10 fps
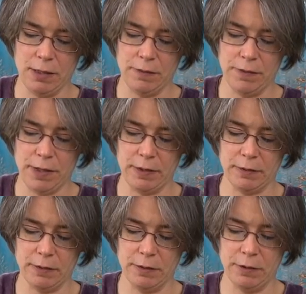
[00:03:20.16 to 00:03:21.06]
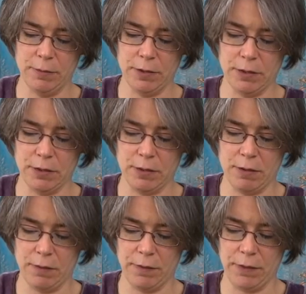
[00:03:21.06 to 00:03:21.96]
And there's the loop to
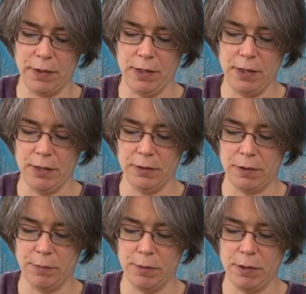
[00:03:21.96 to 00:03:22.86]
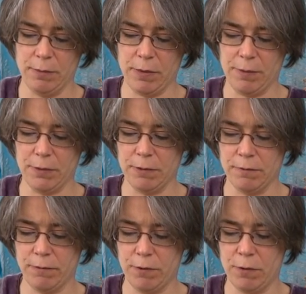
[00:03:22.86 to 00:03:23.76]
start. So pulling backwards
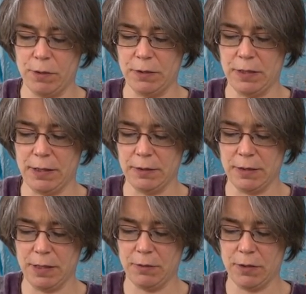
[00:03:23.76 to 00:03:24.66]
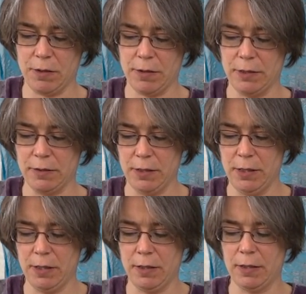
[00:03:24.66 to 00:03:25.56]
and forward, that's now tight.
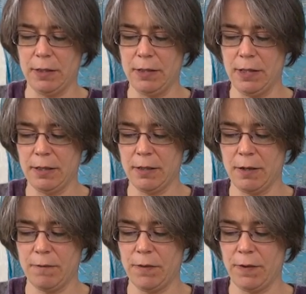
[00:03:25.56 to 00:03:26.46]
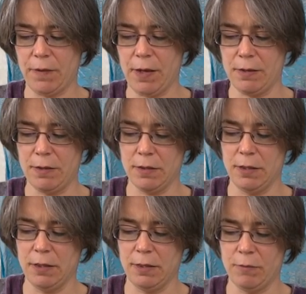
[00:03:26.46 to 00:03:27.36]
I can let go of this end
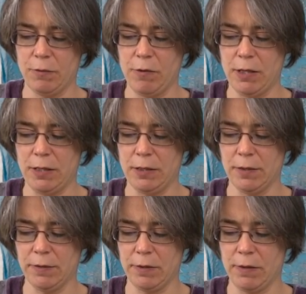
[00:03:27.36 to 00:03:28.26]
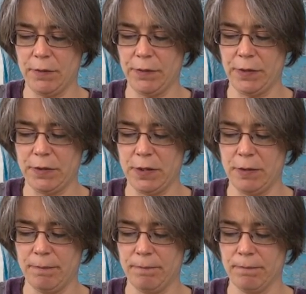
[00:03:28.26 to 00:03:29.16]
and we're ready to start stitching.